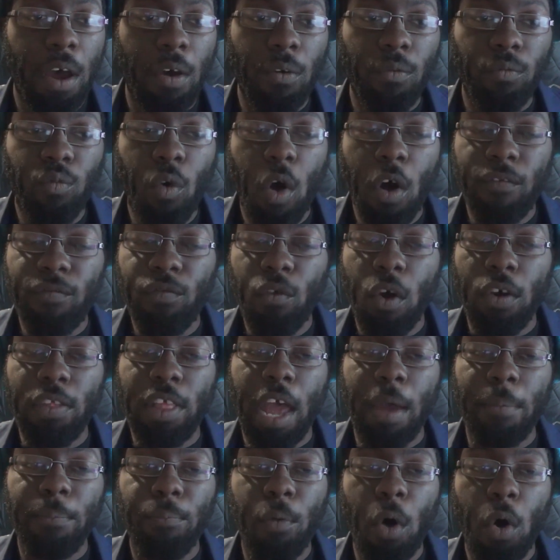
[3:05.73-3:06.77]
Worth knowing
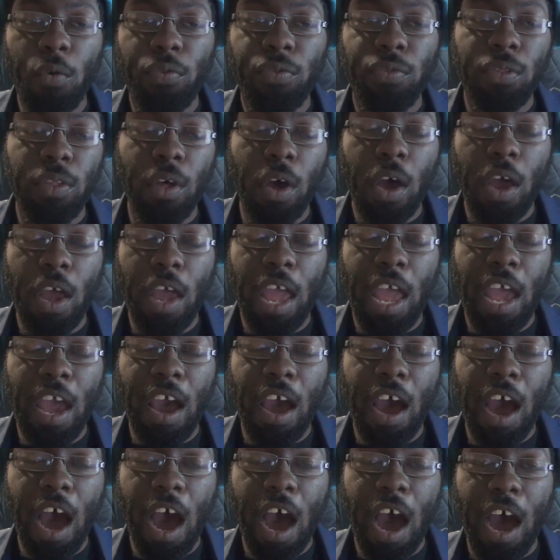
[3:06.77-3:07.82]
that most
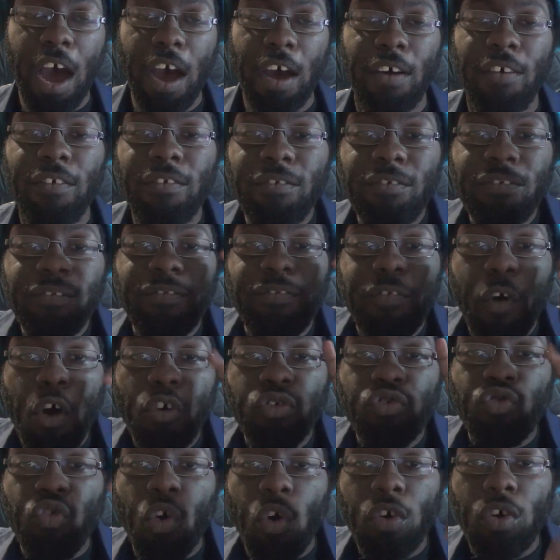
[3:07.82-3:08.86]

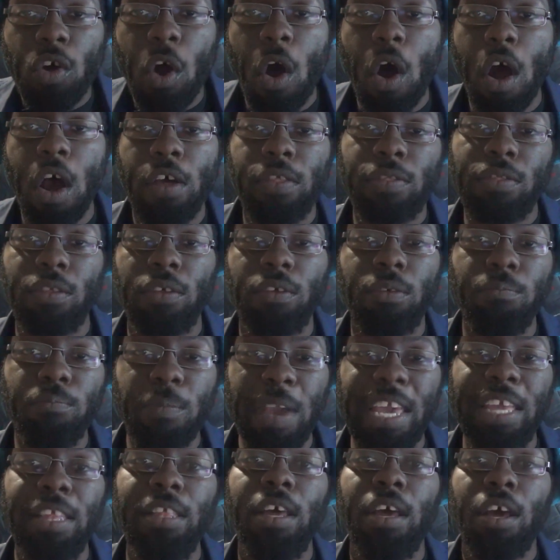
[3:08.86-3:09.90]
virtual cons
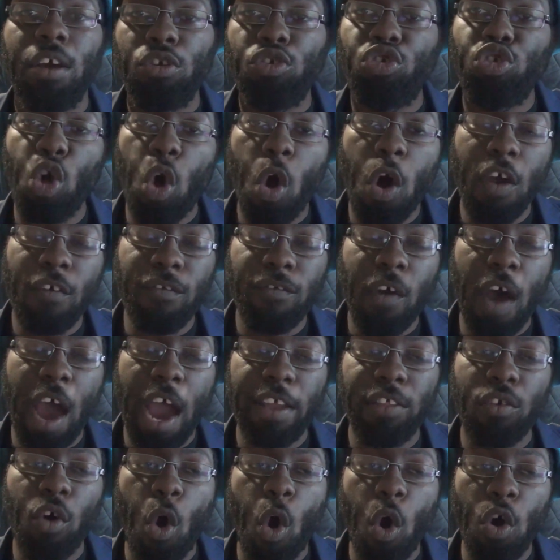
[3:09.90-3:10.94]
mean
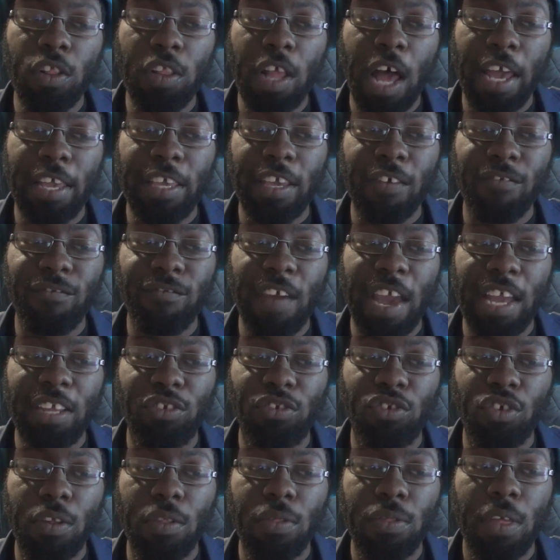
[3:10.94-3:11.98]
glorified online
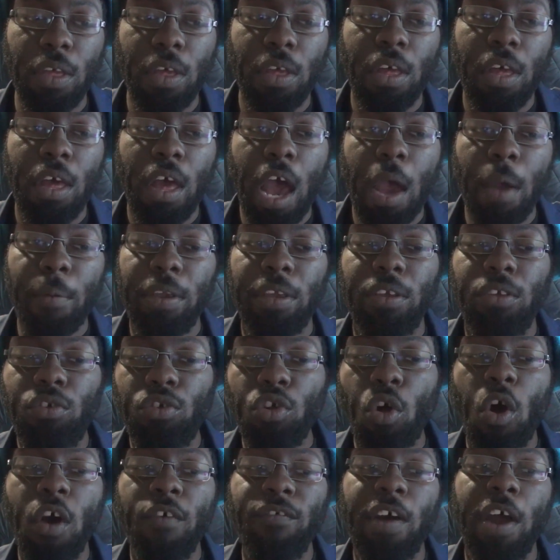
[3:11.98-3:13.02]
conventions.
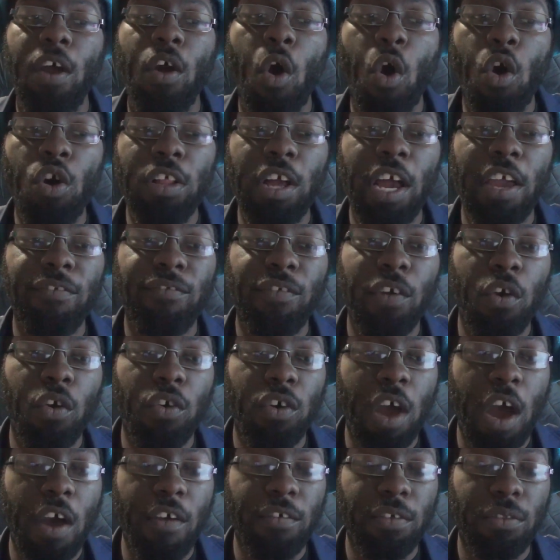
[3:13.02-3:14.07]
Glorified online video
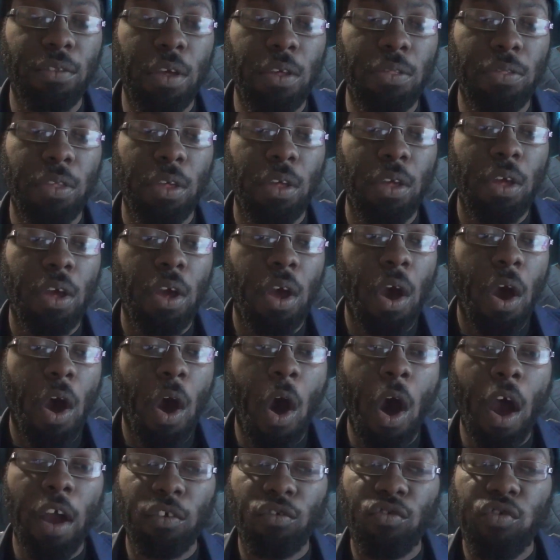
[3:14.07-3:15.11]
conferences
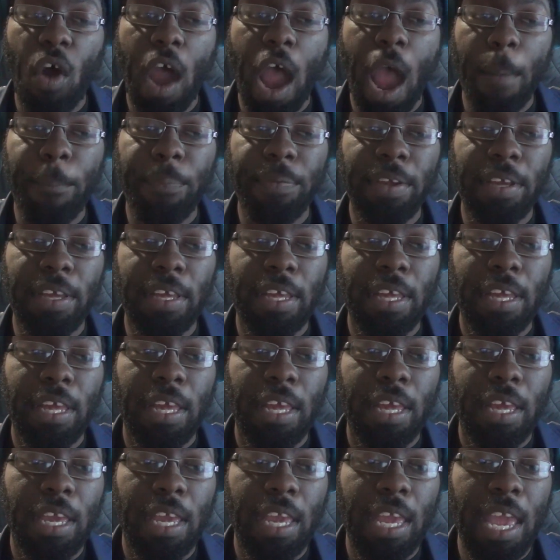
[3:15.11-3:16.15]
are crap,
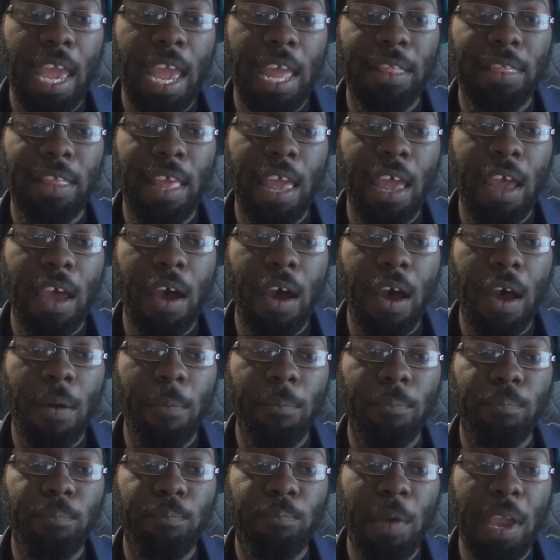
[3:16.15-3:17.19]
and they're
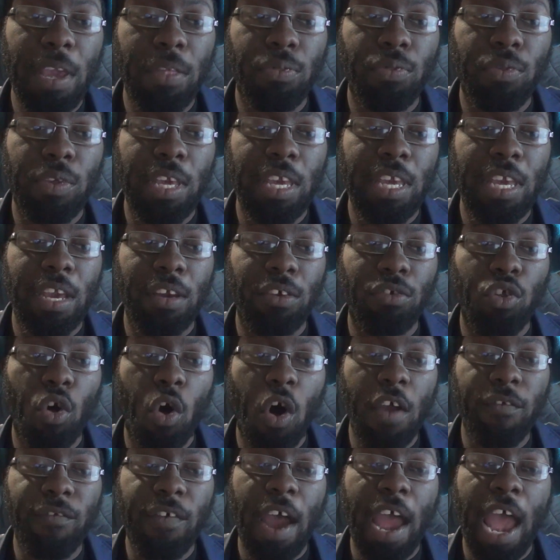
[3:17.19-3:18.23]
basically
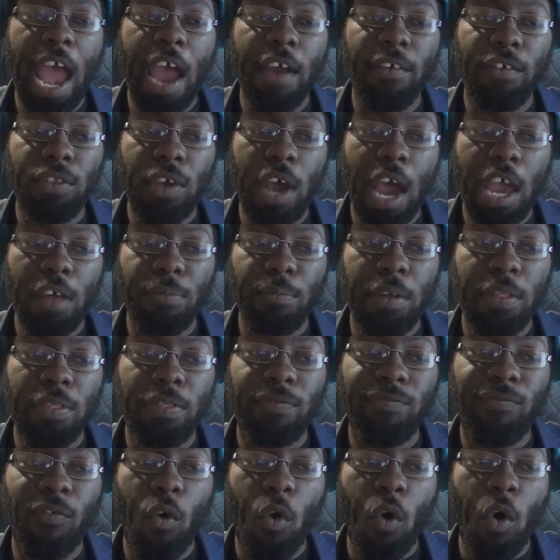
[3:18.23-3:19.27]
glorified
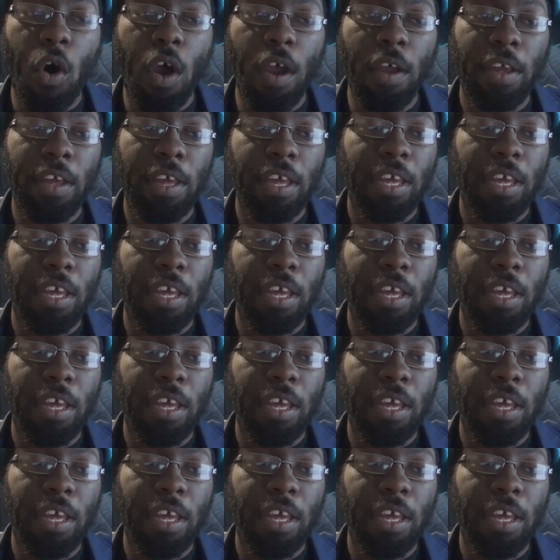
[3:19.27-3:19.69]
advertisements for